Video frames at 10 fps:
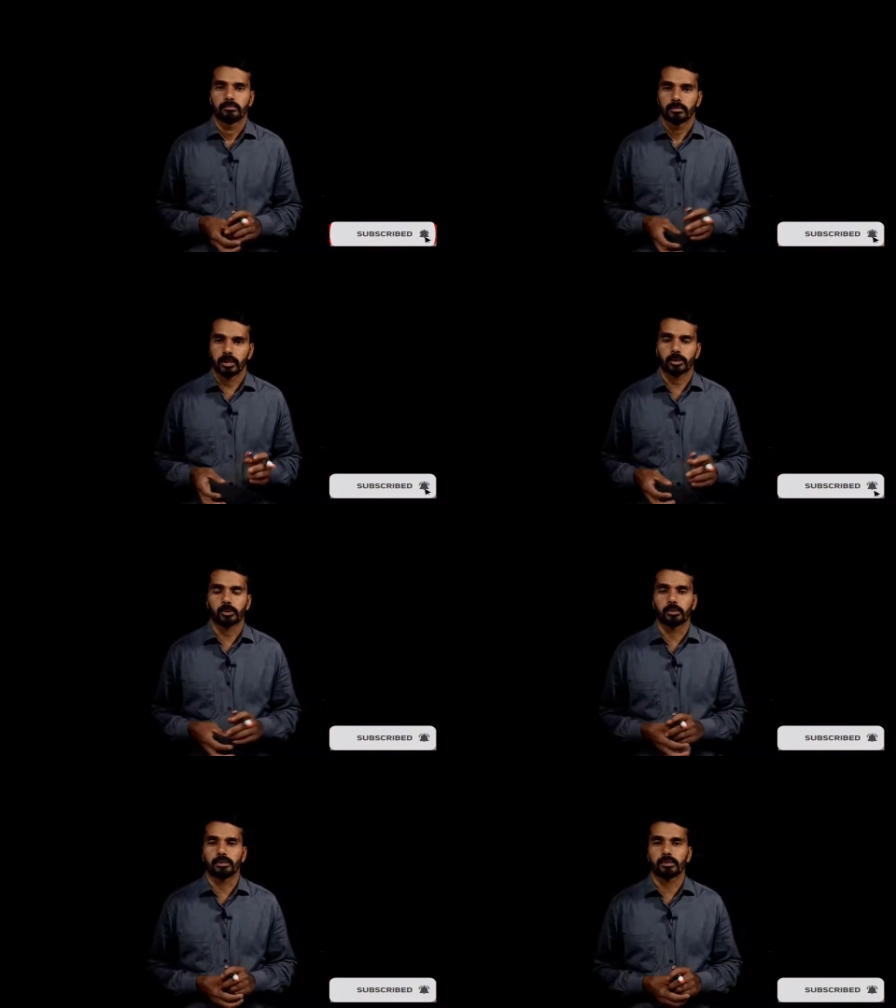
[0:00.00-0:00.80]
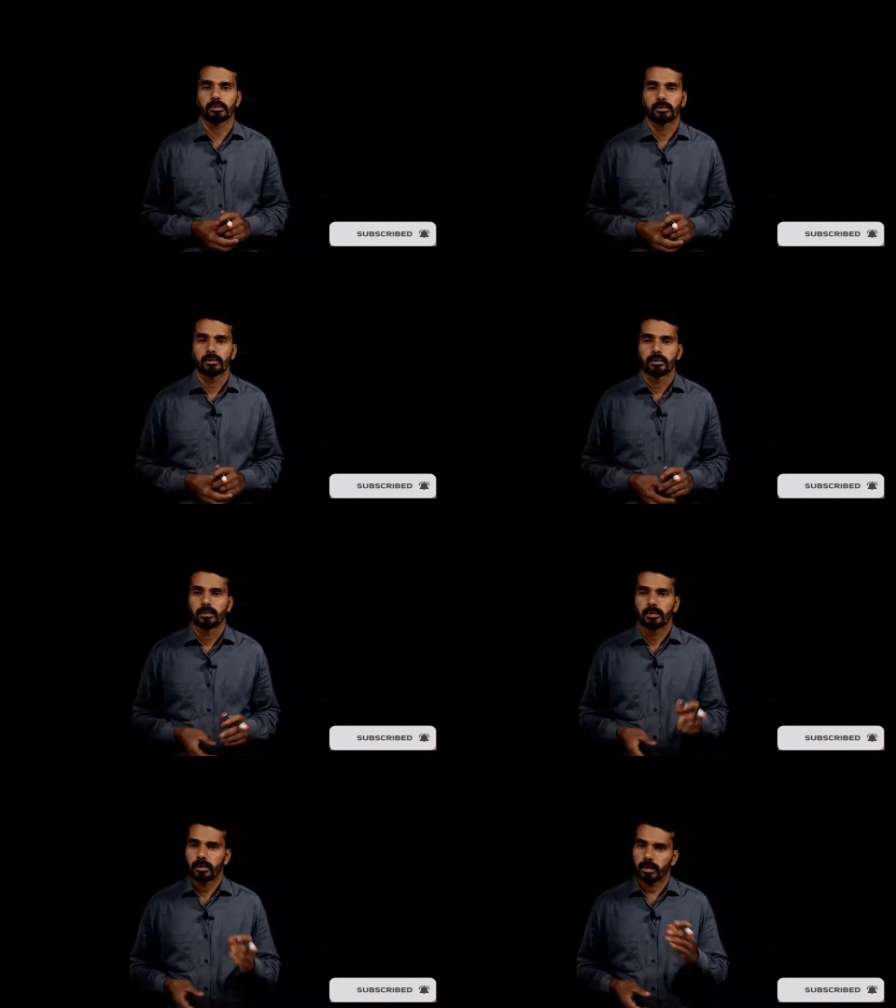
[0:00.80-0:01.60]
Dear students,
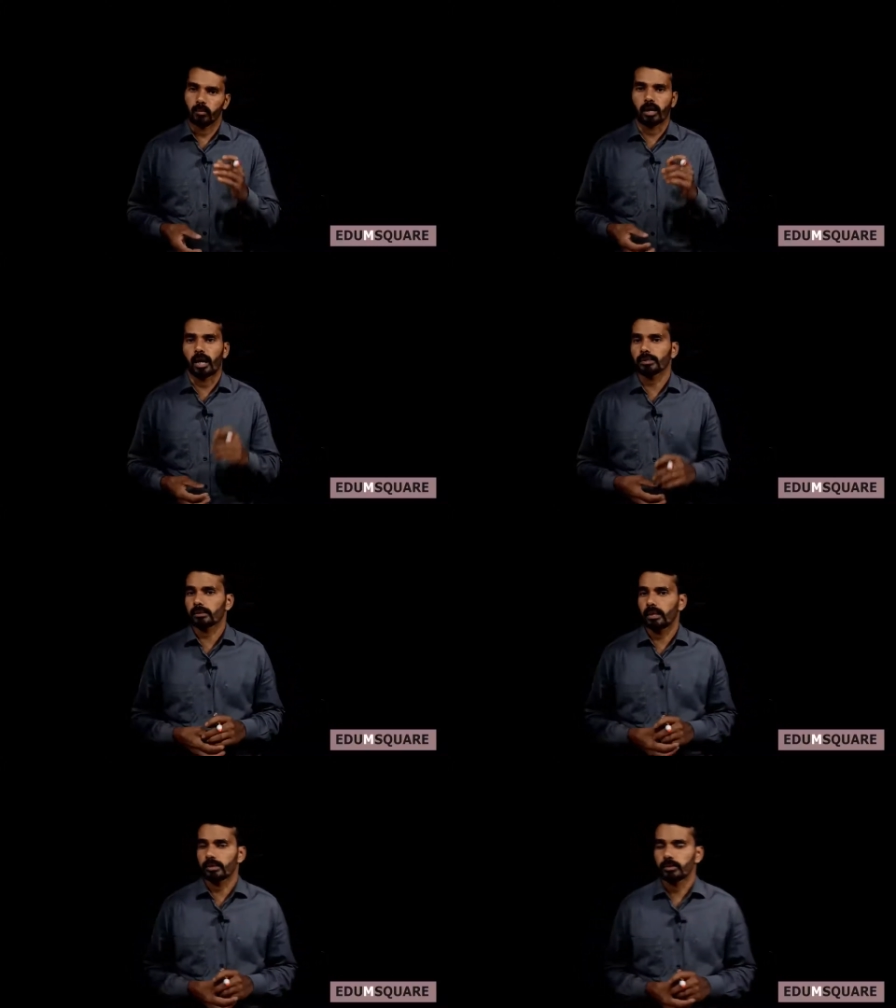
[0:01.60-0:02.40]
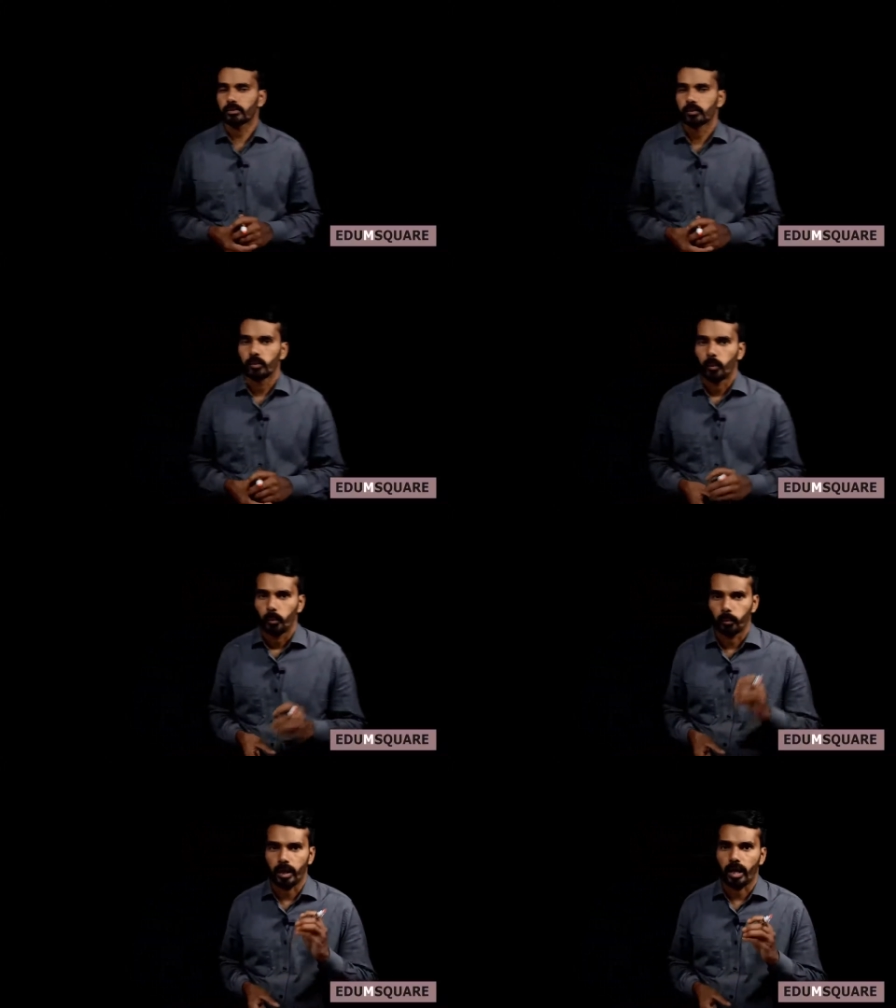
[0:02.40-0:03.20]
in our last class,
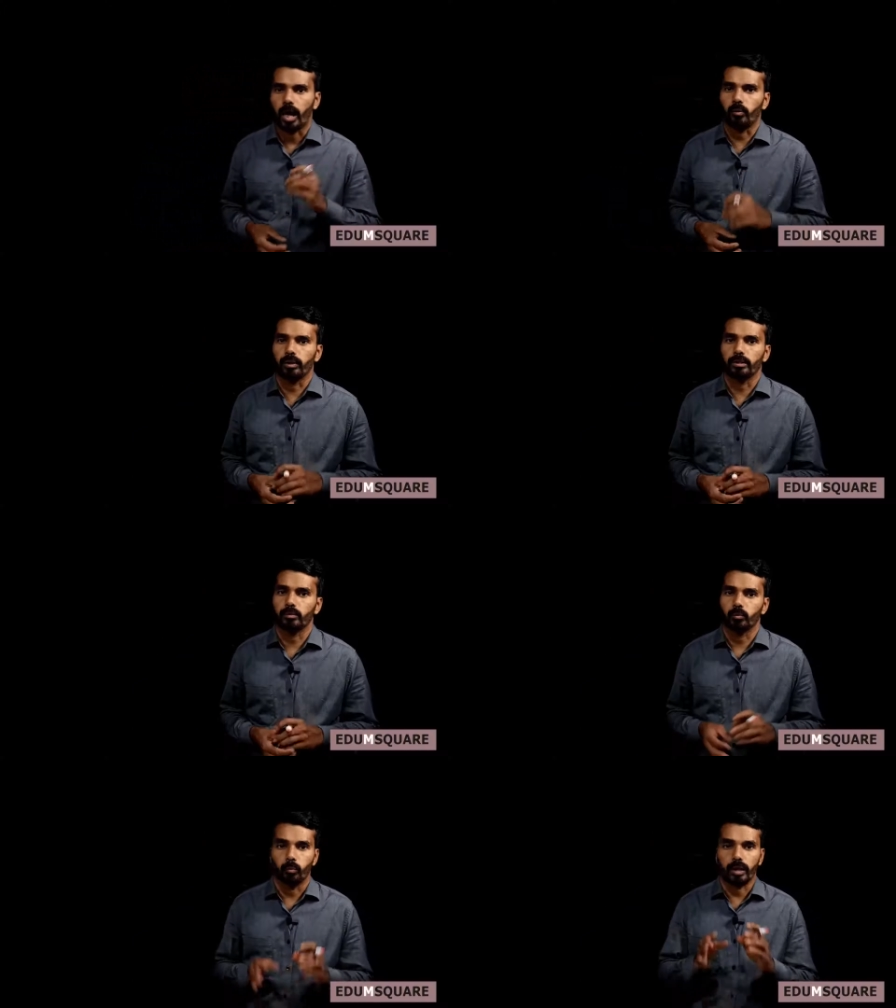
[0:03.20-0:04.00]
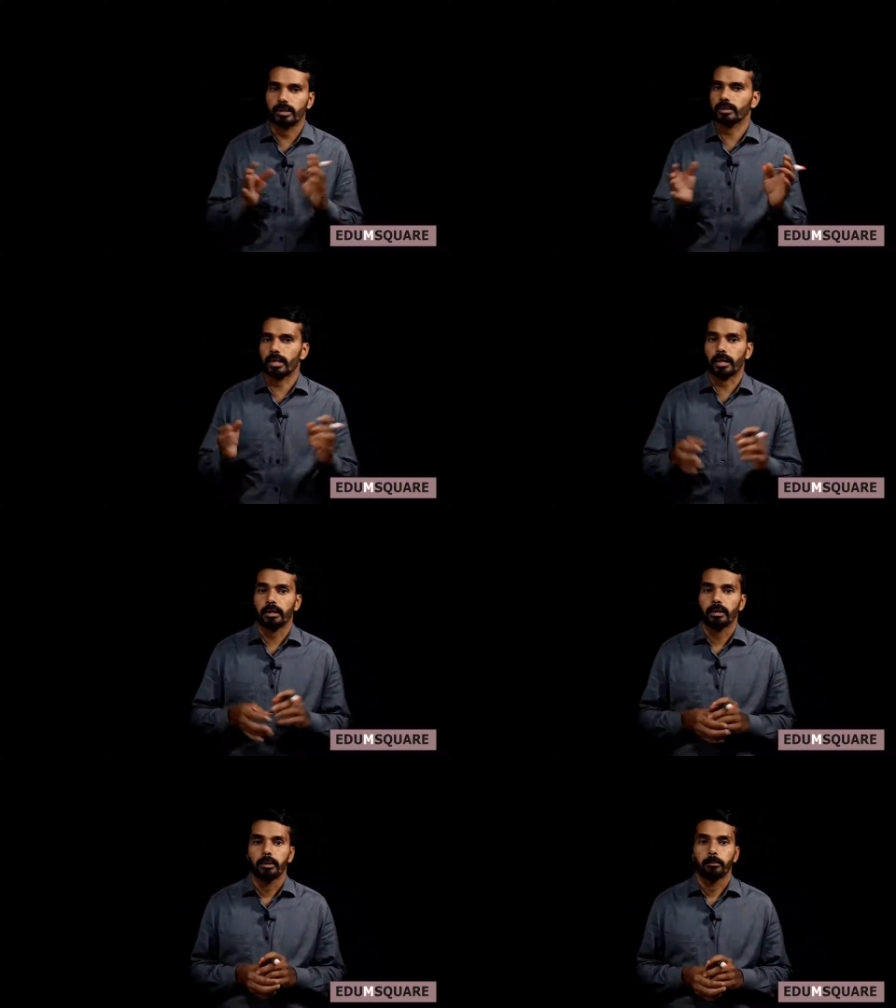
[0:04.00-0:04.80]
we have learned what is a
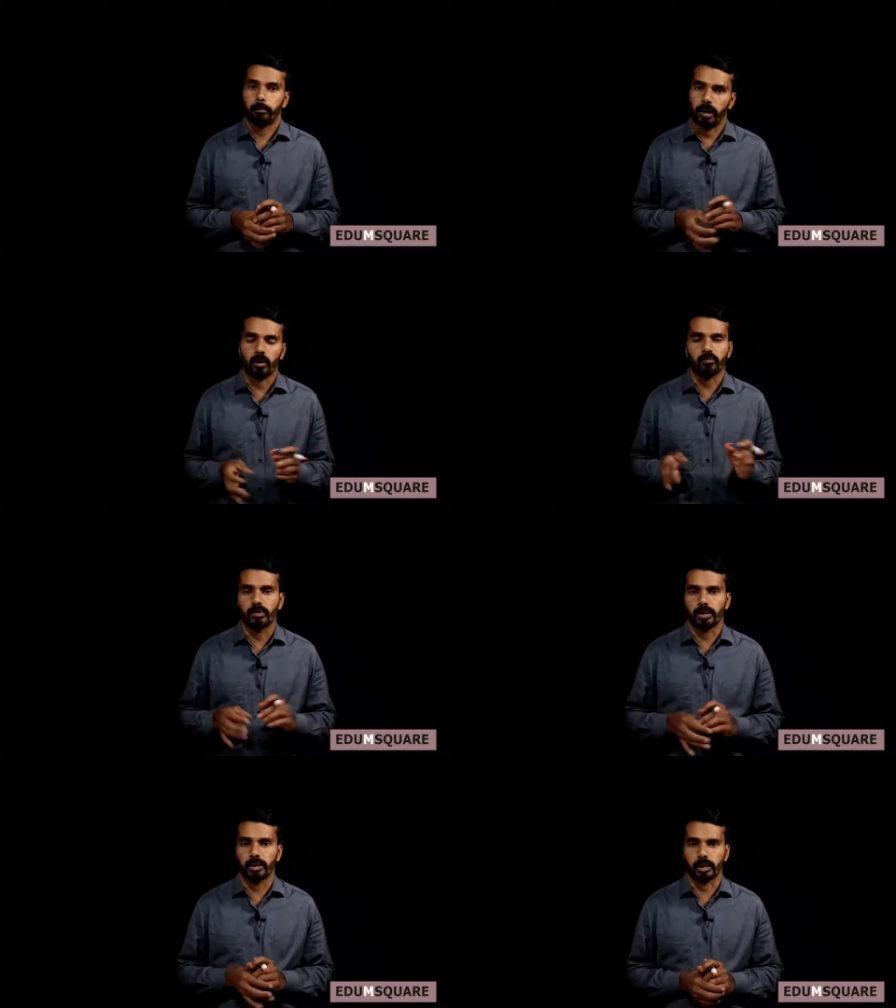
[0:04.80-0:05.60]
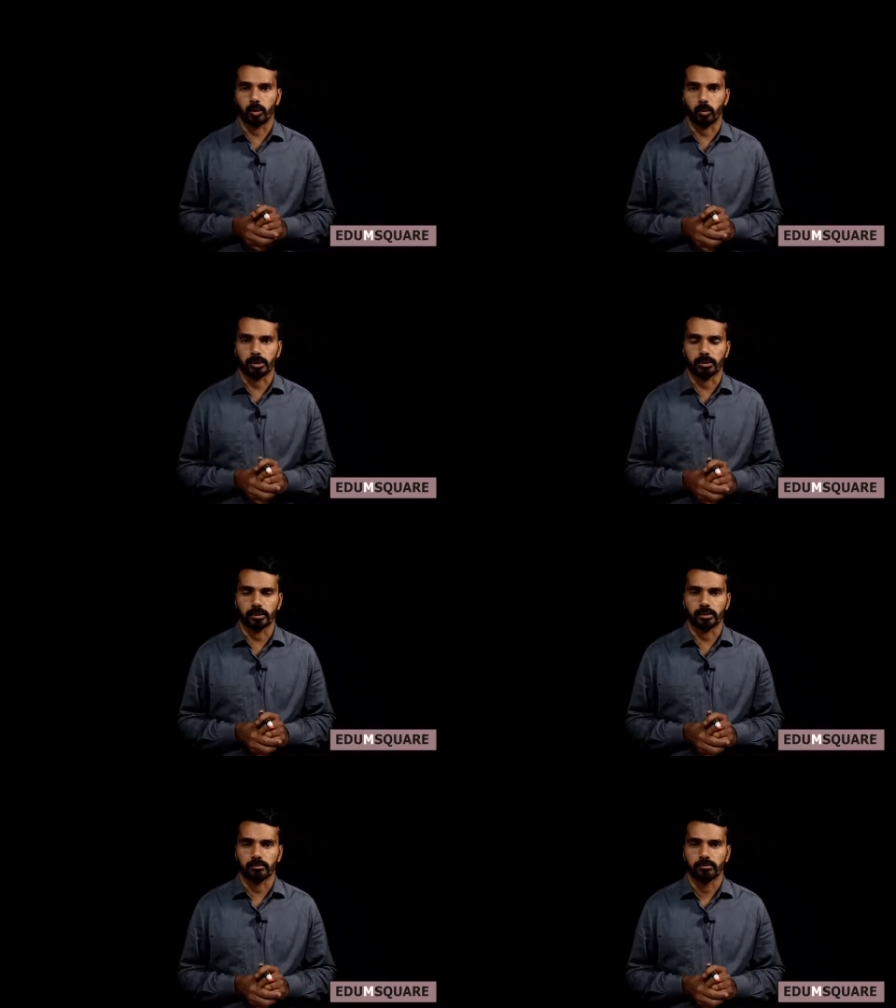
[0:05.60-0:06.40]
pair of linear equations.